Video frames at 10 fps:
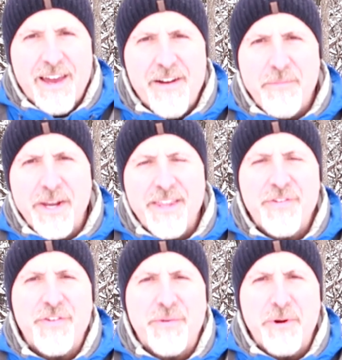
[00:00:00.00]
Hey everybody,
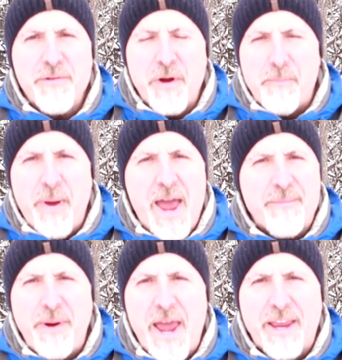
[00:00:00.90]
this is the Marine with
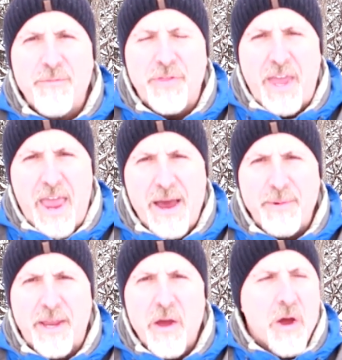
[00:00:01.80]
Backpacking with the
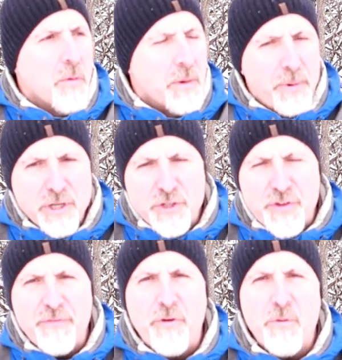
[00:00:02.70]
Hammock. When
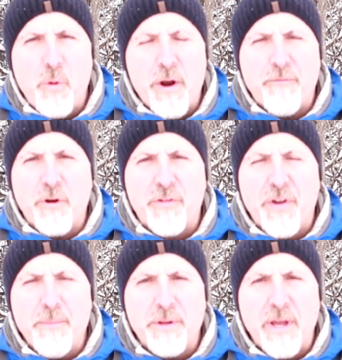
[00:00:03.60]
purchasing footwear for the
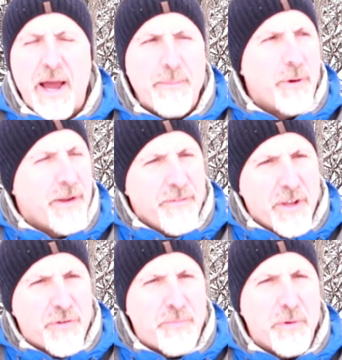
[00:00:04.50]
summertime or even
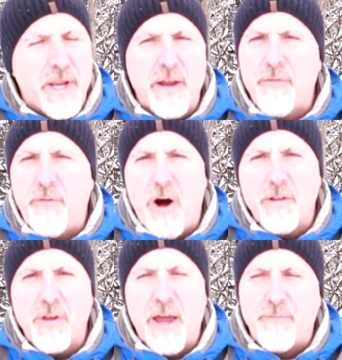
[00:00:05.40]
the spring or
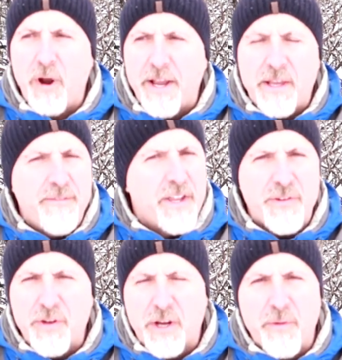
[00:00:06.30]
fall time for
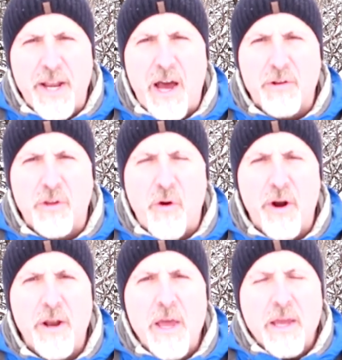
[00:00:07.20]
activities in the great
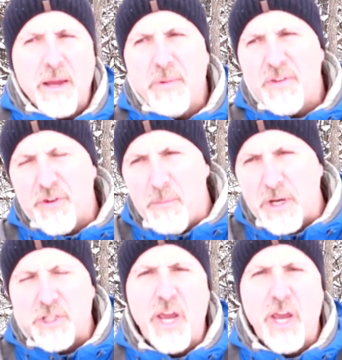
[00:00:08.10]
outdoor can be somewhat